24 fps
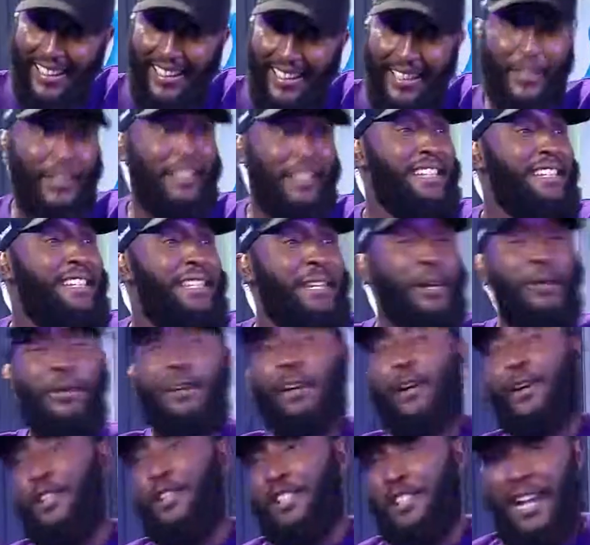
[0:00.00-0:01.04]
You know, they say
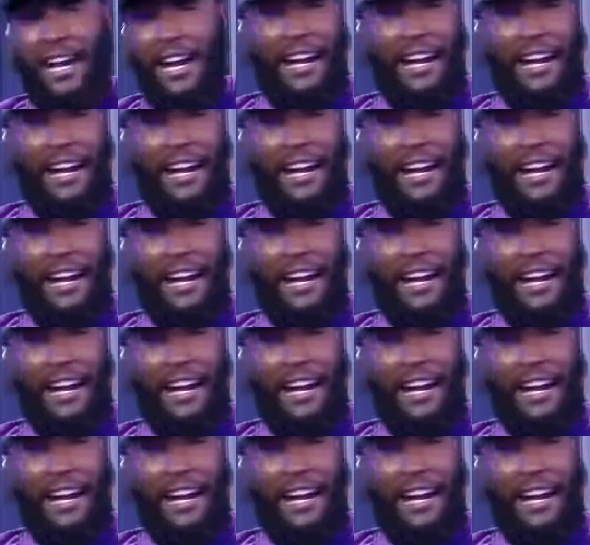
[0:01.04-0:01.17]
when I was